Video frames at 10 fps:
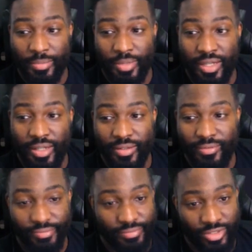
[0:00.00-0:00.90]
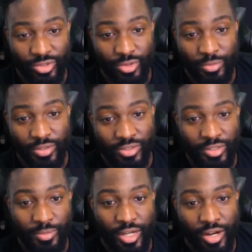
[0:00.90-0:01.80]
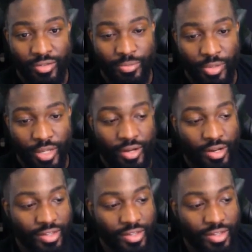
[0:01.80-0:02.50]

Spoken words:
I mean, she'd be an awesome player.